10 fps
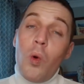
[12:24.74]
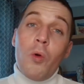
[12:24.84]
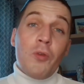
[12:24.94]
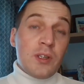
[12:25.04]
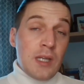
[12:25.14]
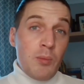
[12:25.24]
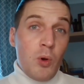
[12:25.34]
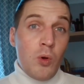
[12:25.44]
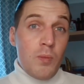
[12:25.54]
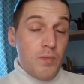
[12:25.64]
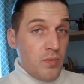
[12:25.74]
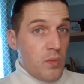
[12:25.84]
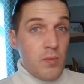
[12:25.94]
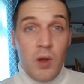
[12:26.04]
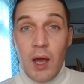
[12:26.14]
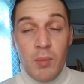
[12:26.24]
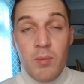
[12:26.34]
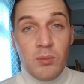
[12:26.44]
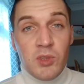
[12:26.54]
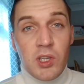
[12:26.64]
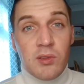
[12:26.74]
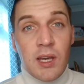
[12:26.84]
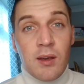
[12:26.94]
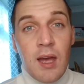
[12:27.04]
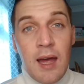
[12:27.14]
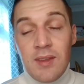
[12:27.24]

Or, for example, like my mum's using,